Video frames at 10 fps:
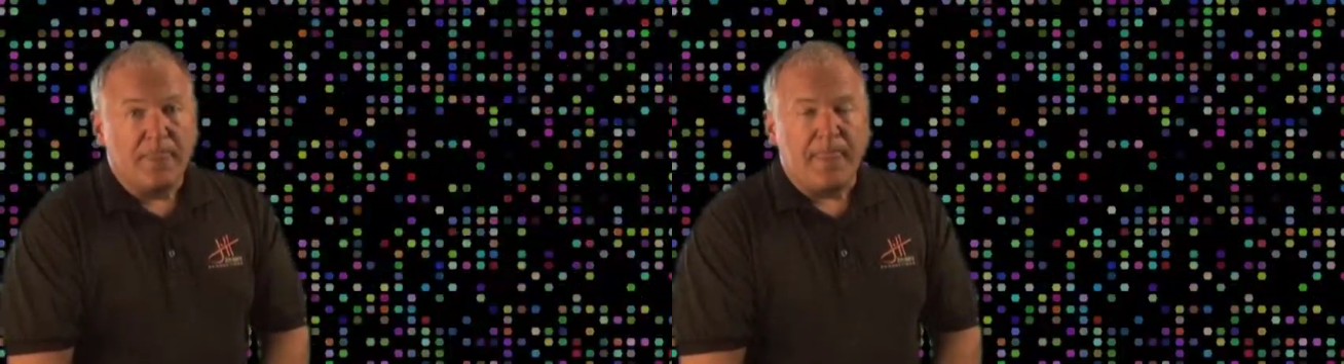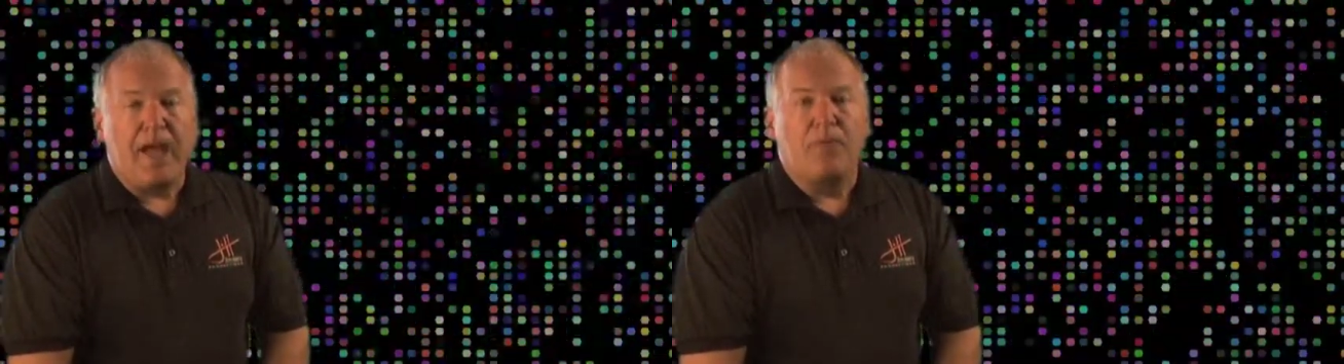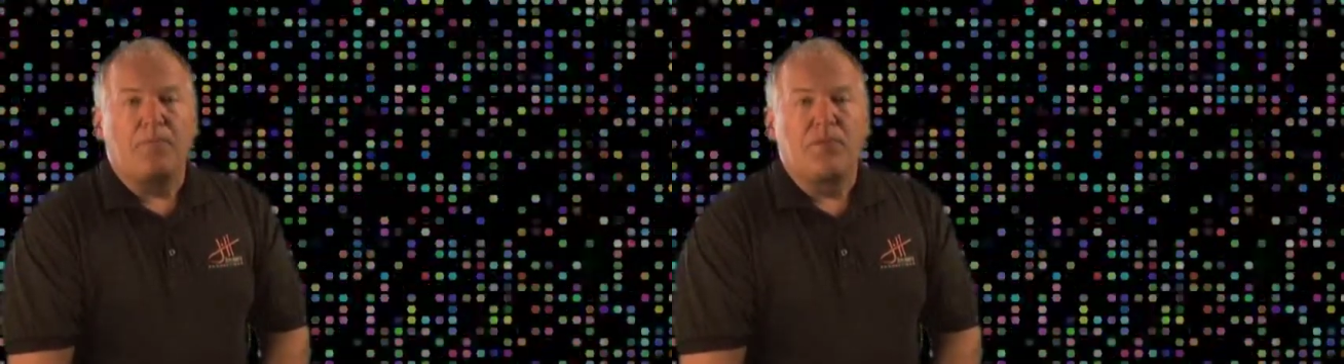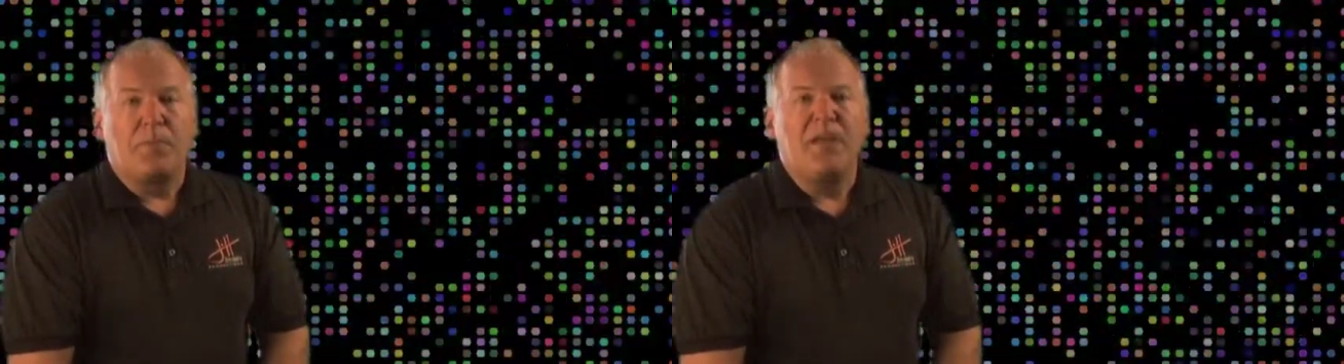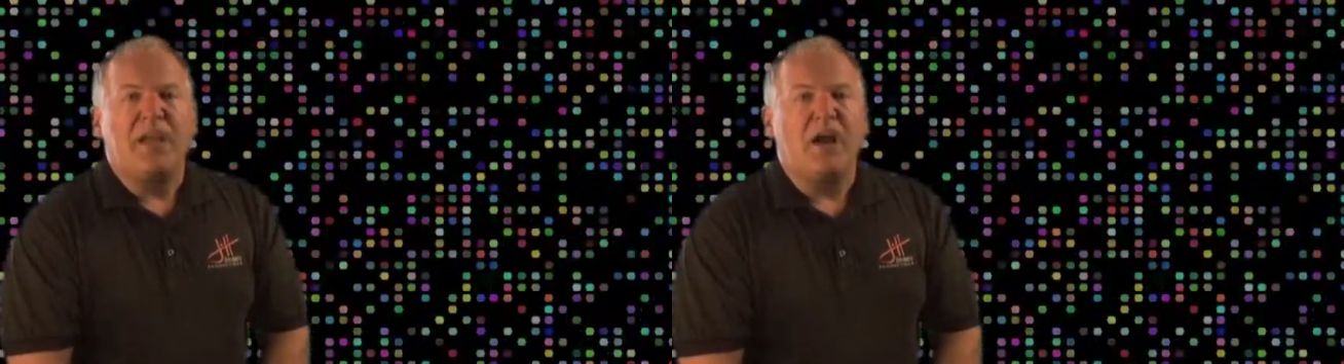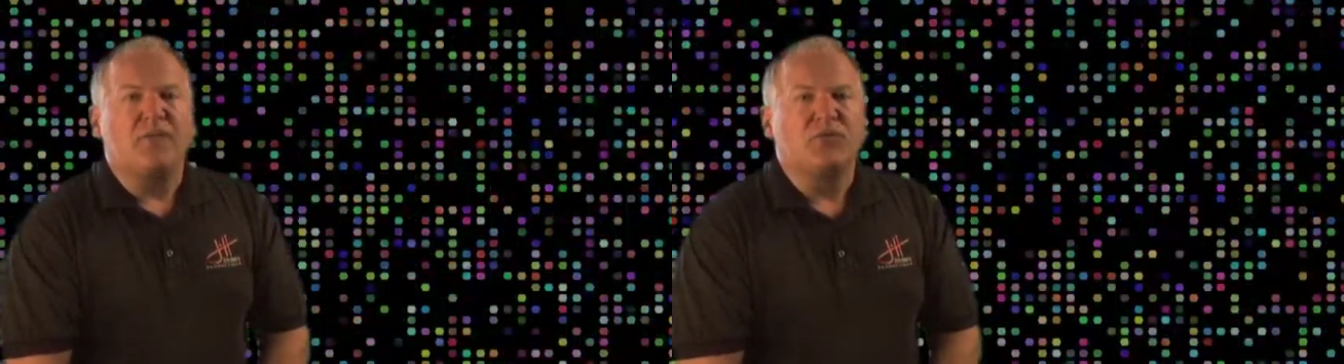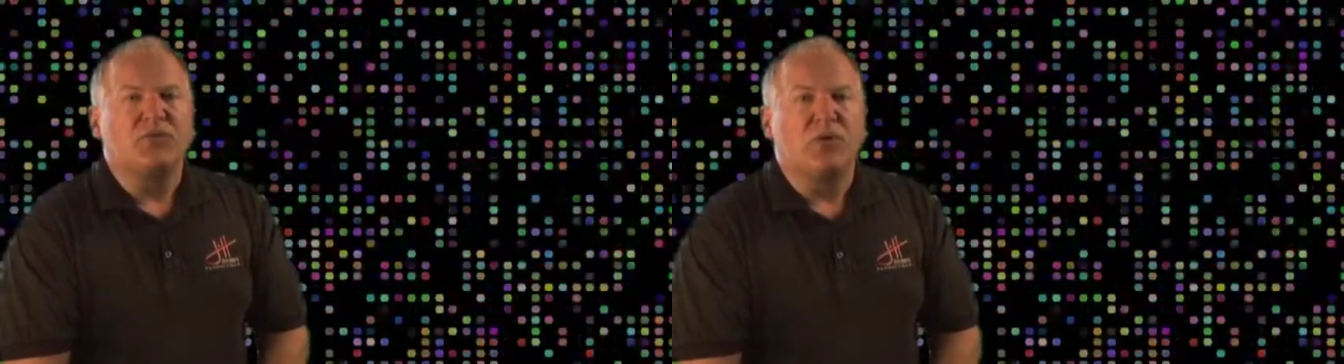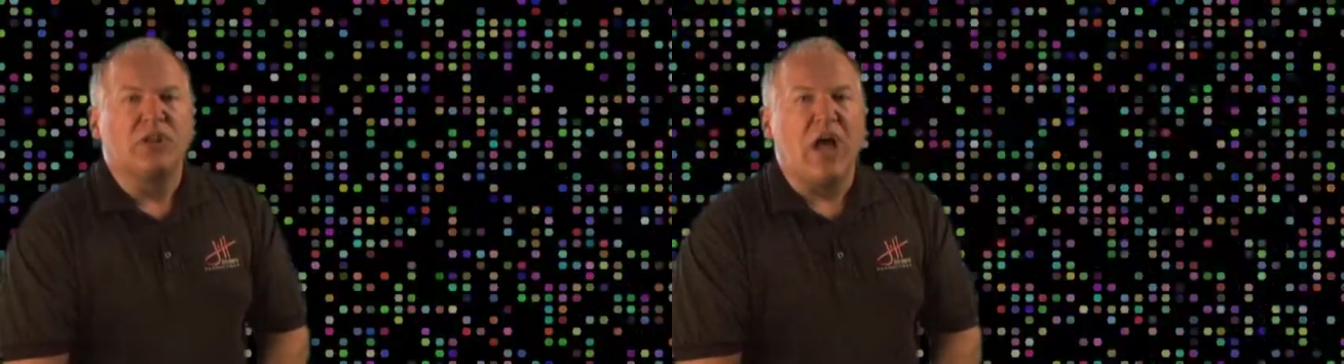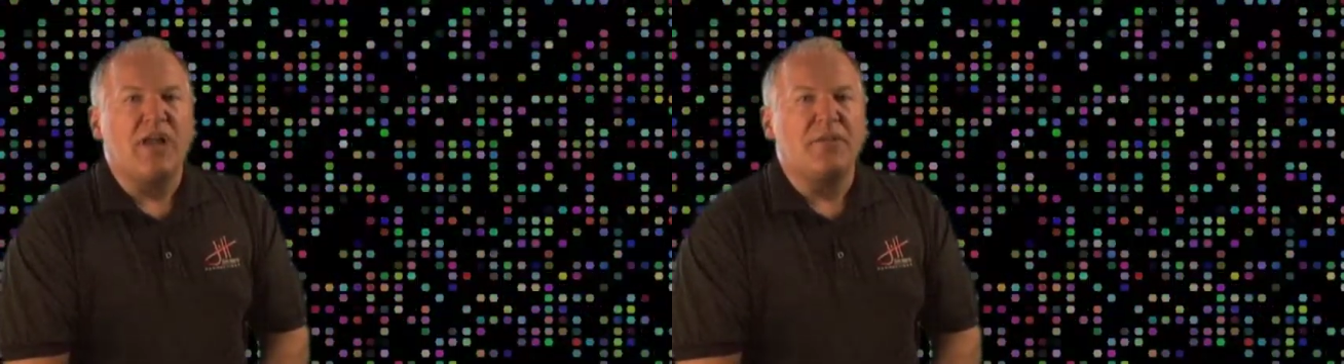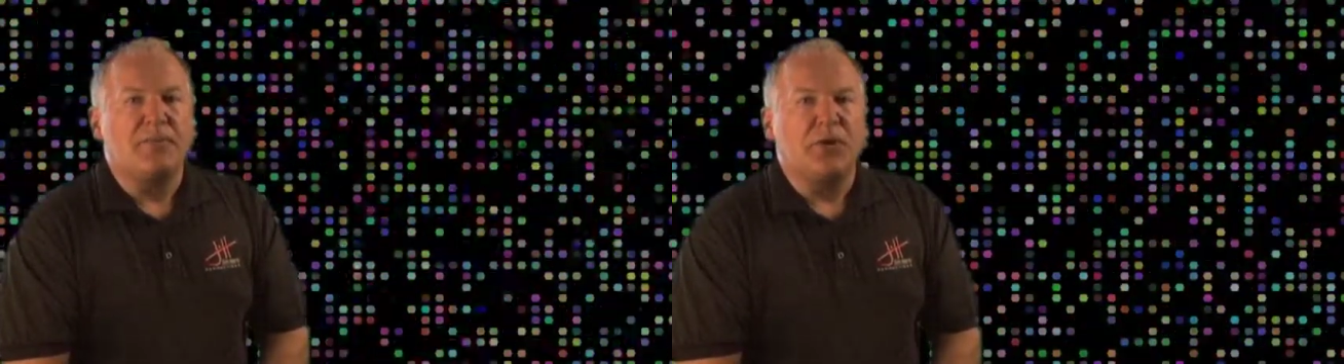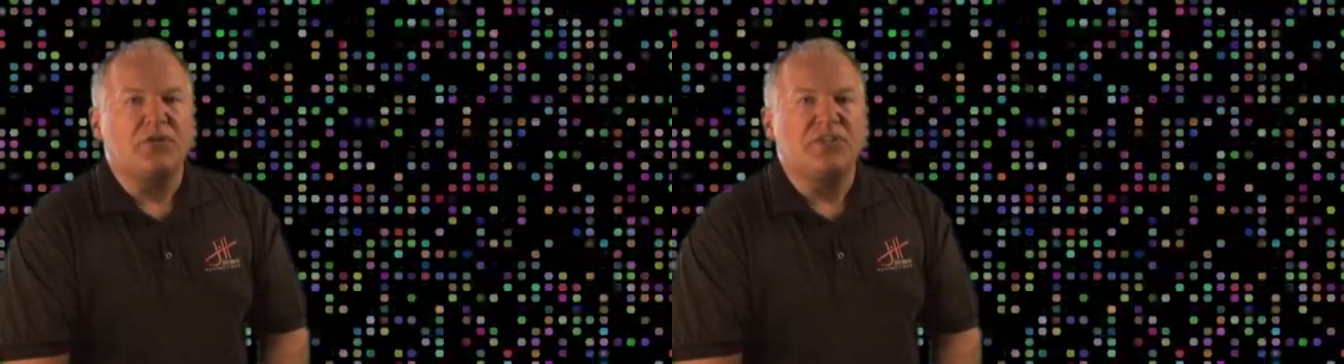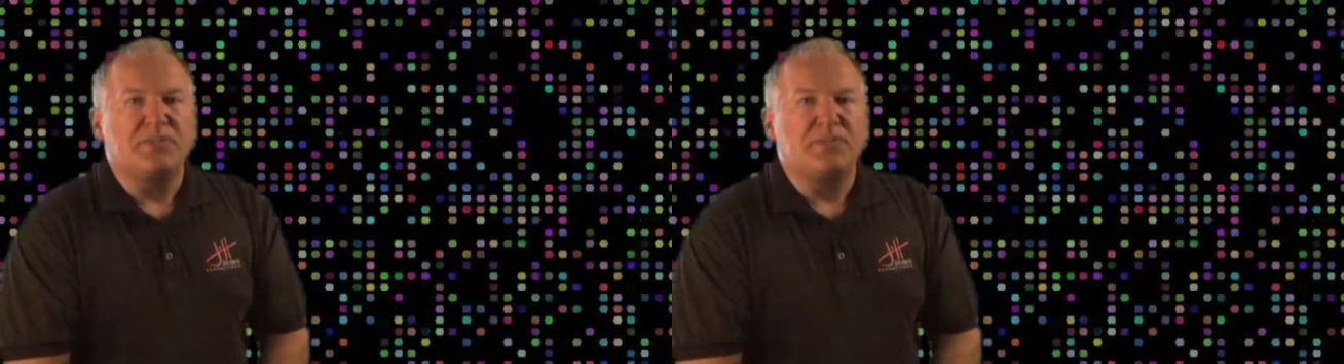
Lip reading: Now, be careful to align the purchased